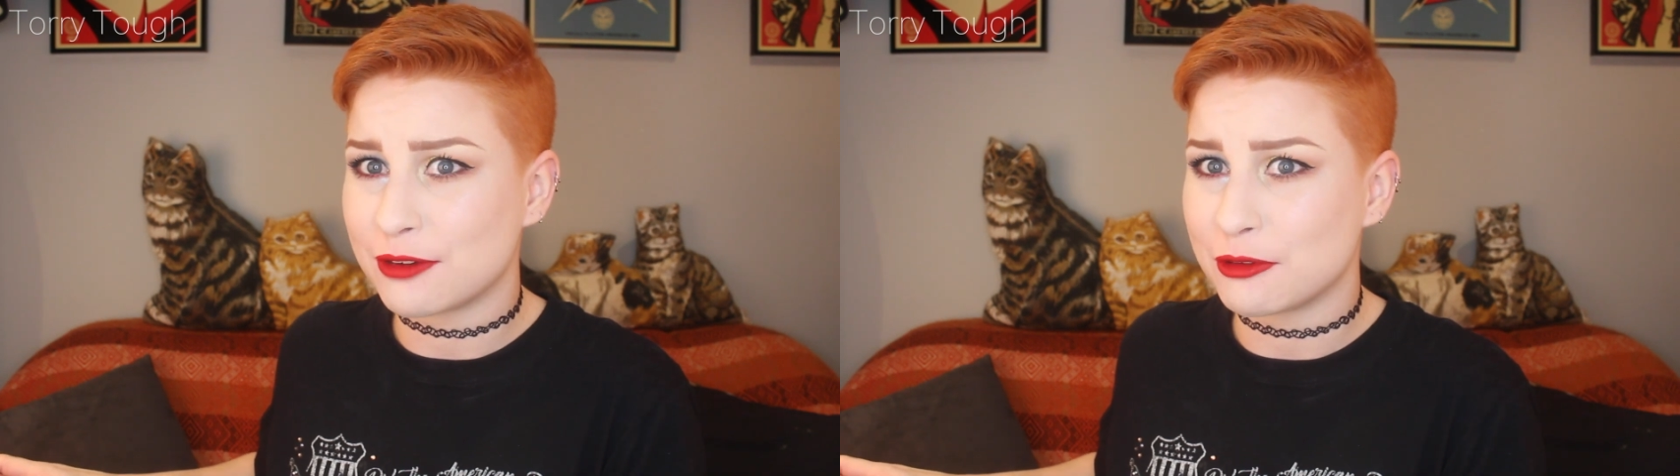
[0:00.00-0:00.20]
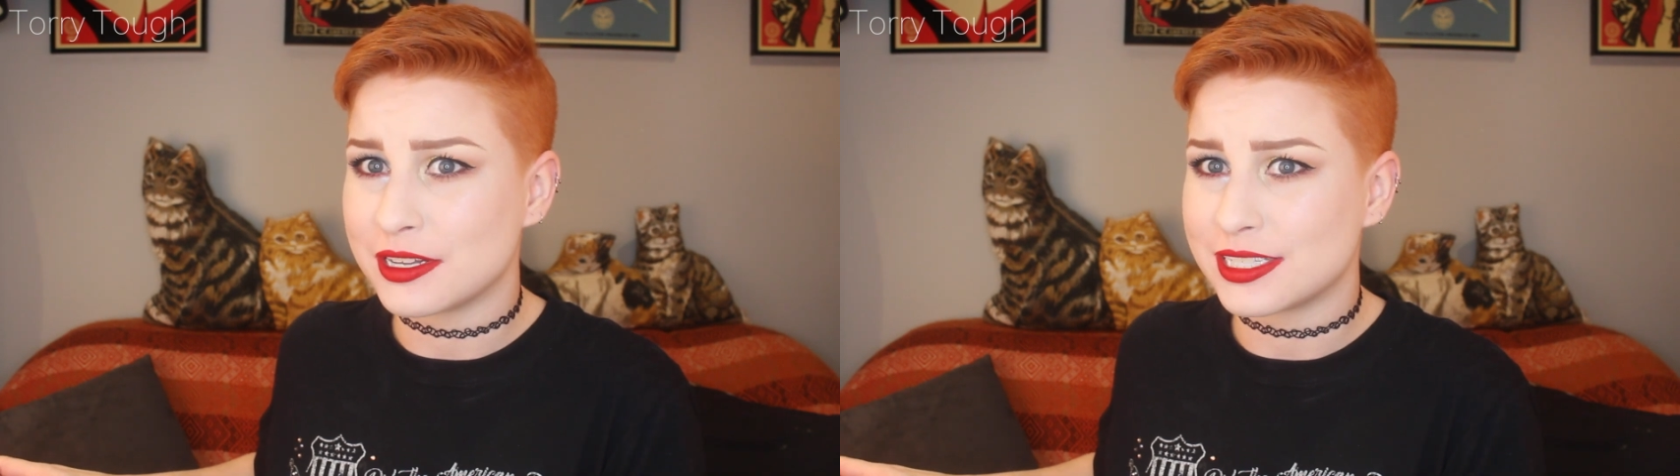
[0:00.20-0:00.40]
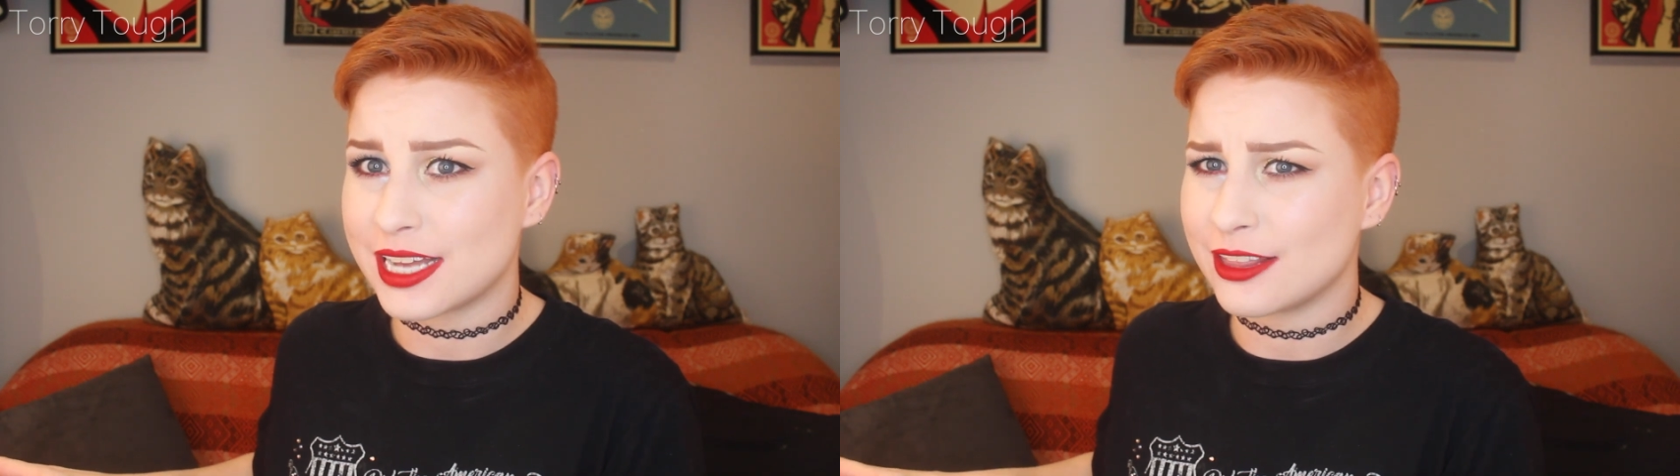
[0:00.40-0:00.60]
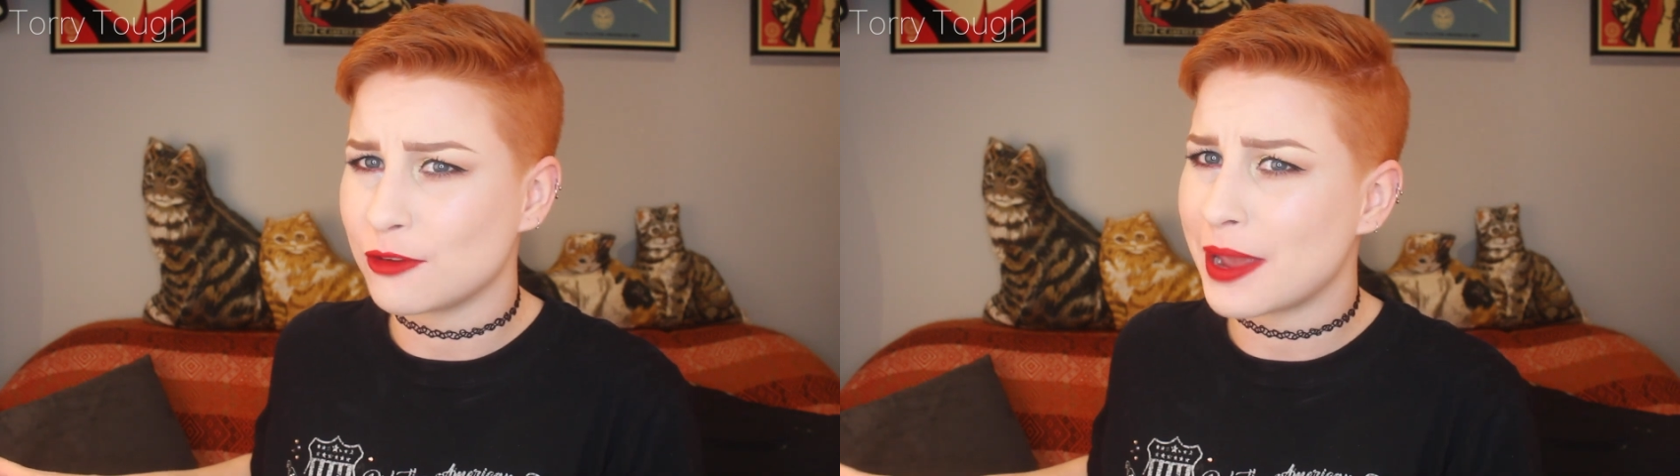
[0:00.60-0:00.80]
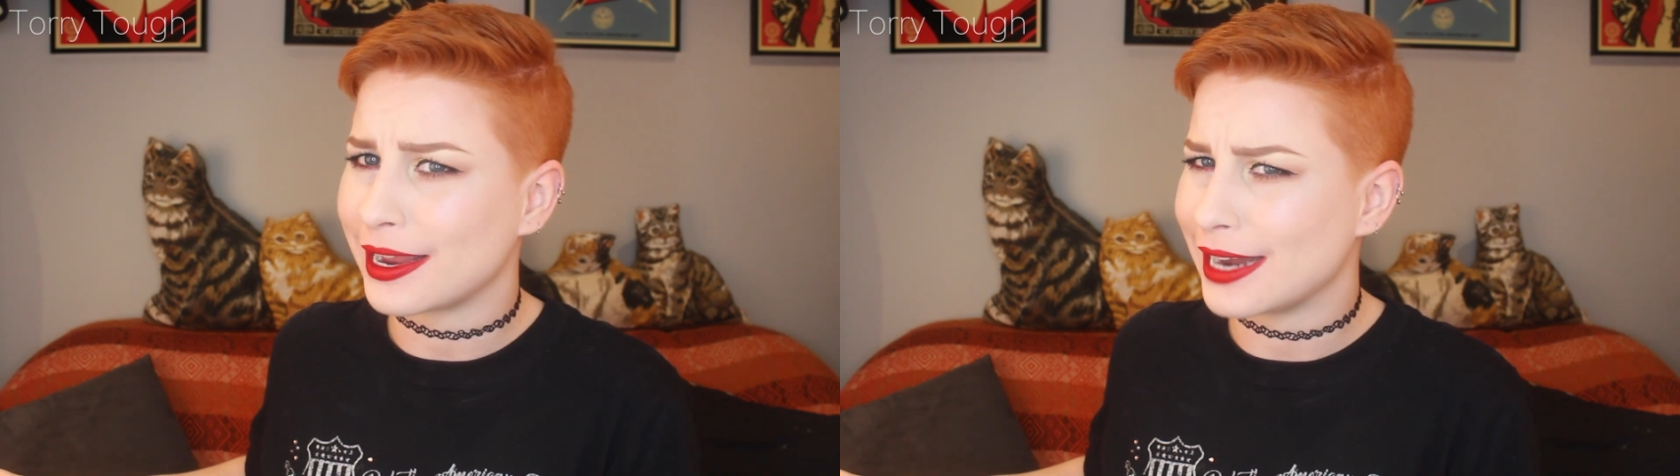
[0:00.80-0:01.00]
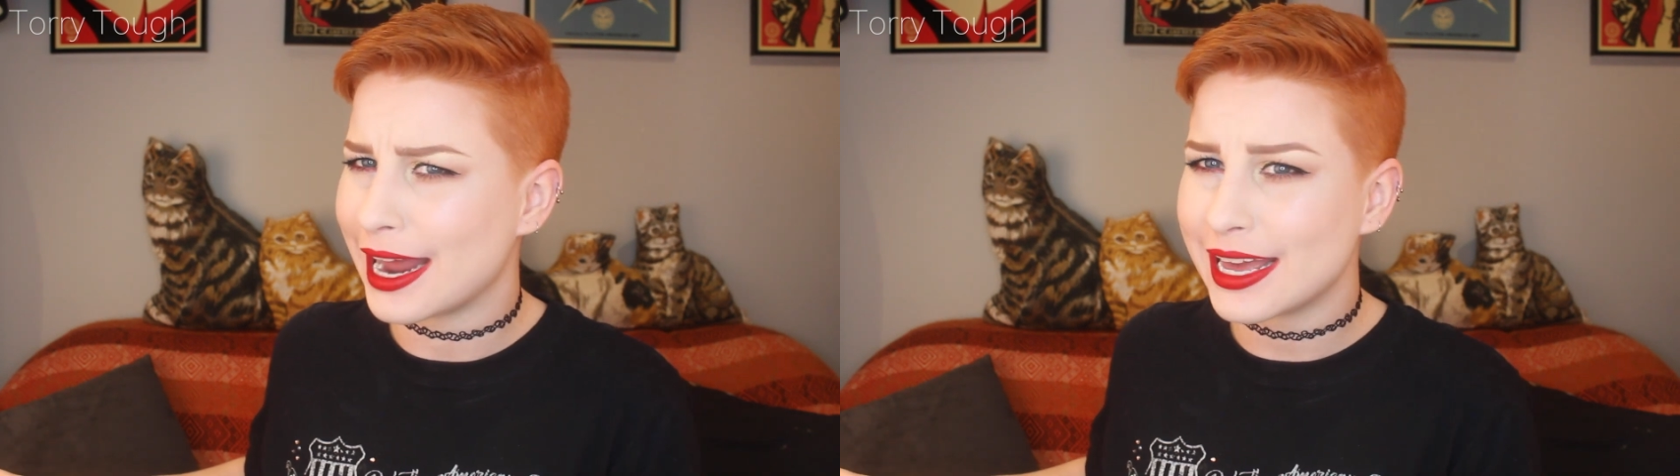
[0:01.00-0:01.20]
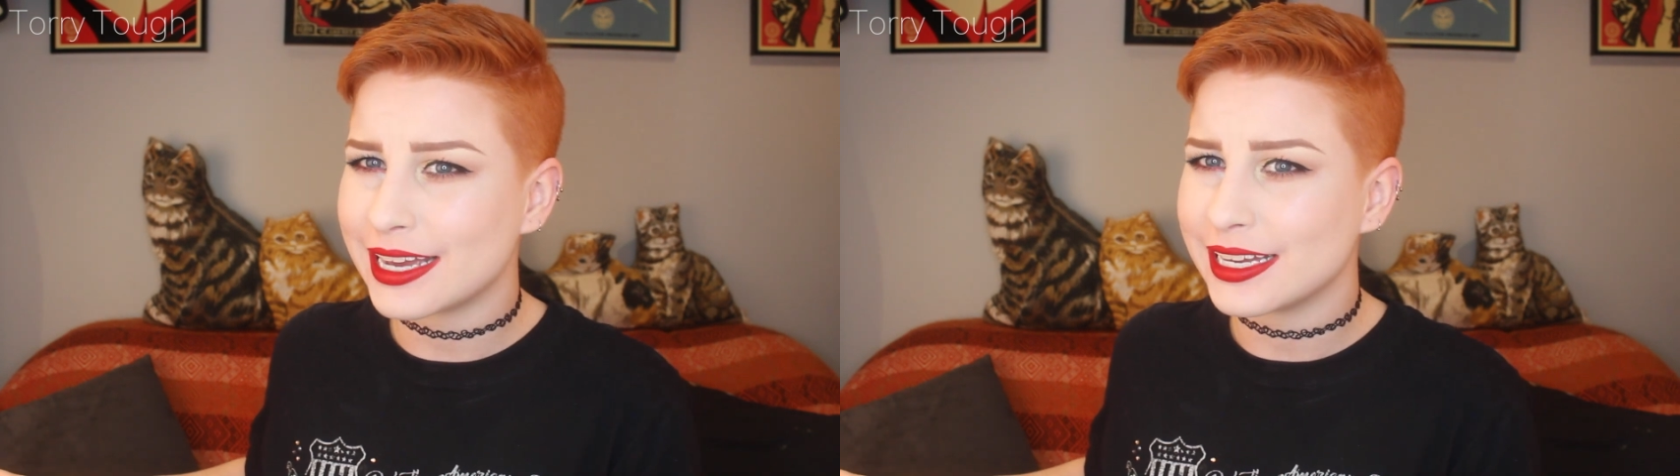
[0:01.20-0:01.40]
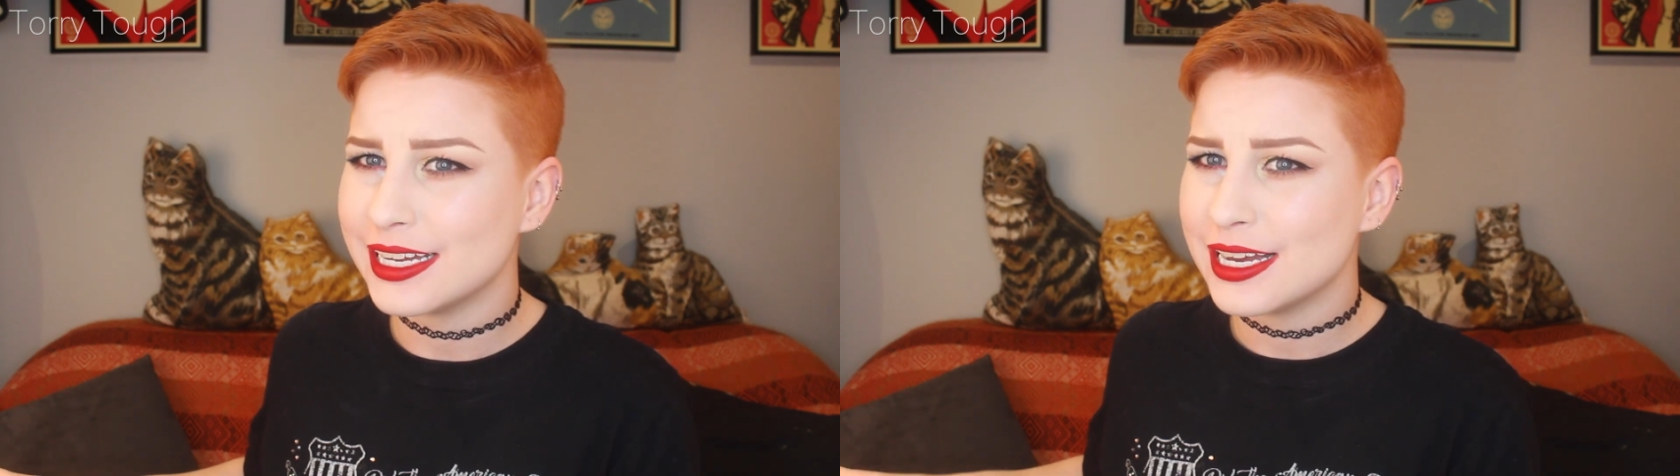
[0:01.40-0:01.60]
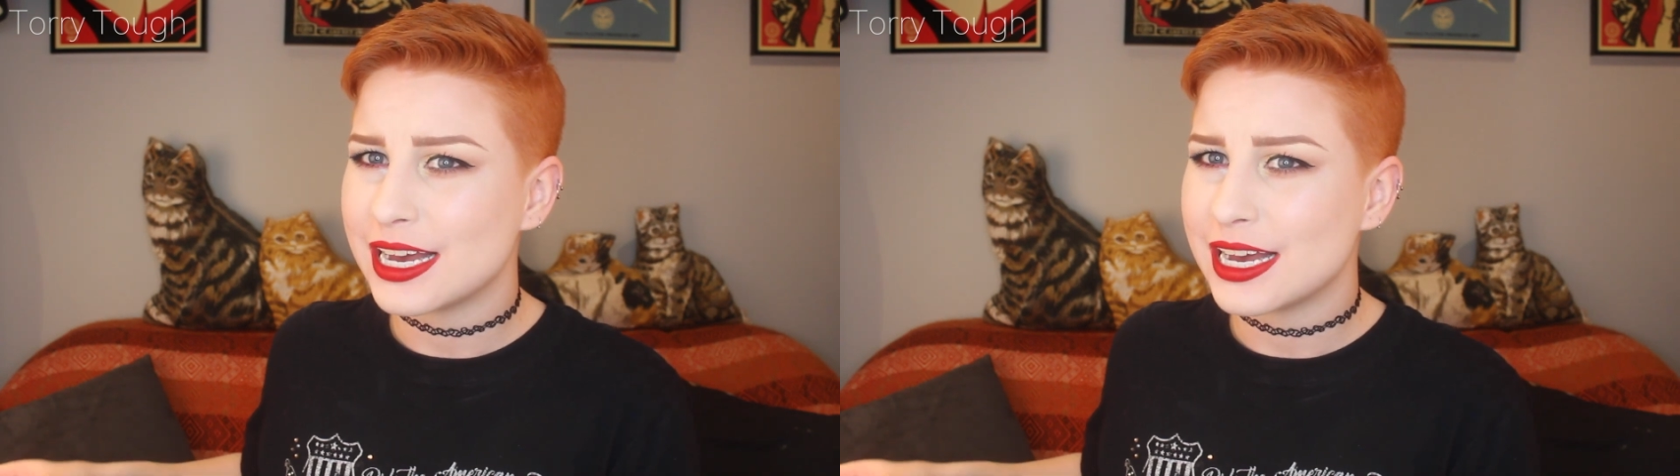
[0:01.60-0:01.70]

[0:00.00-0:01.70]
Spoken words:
that once, and they're magnetic.